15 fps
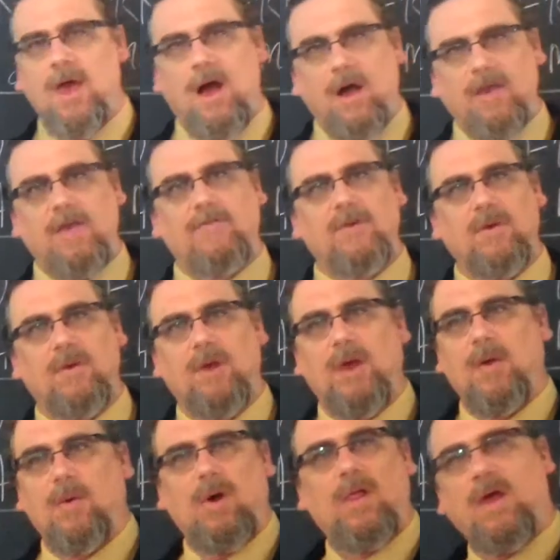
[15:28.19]
I'll give you,
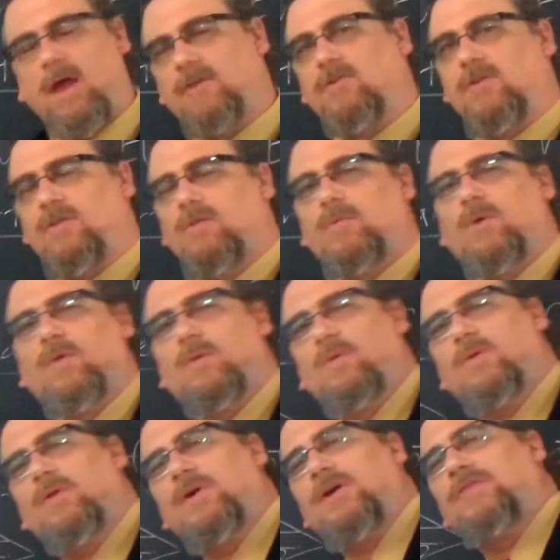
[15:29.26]
well, actually, we'll,
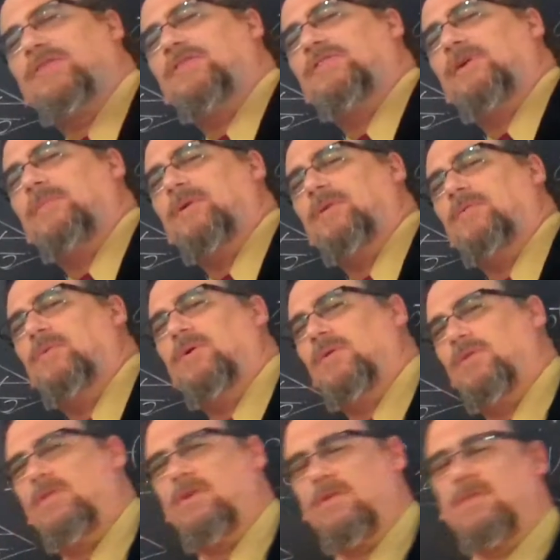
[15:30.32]
we'll look at some of
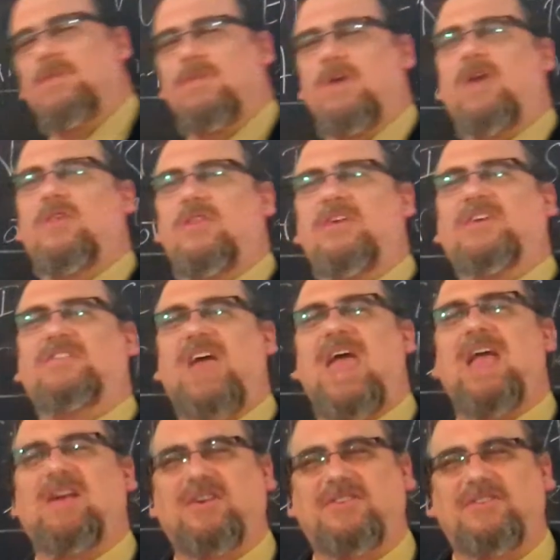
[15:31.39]
the, the, the other things
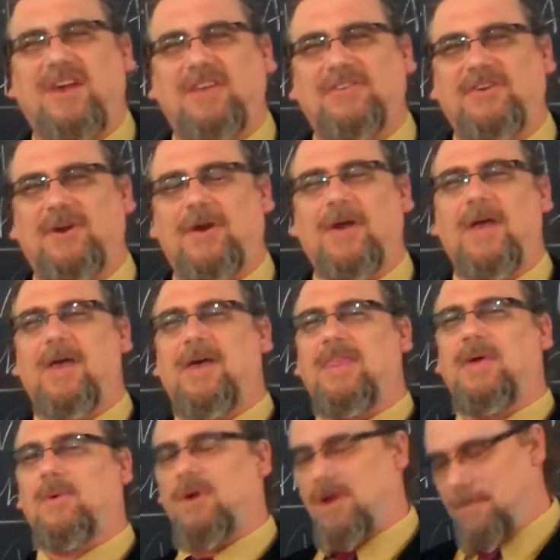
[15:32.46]
Hegel says here,
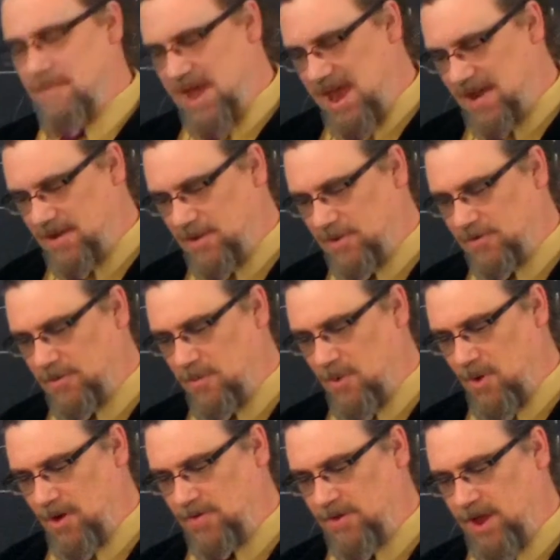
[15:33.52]
then we'll come back to some
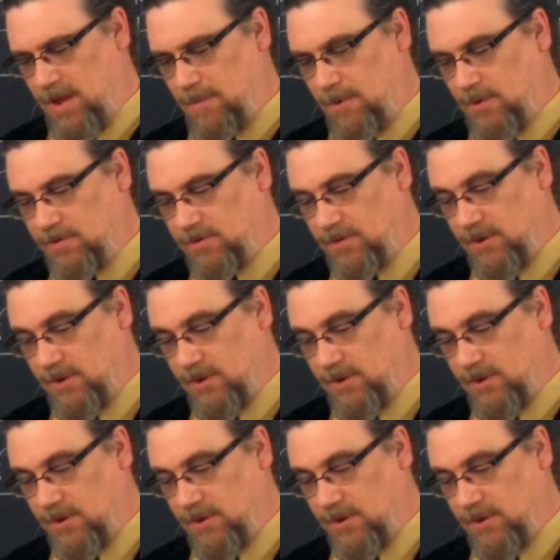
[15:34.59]
more examples.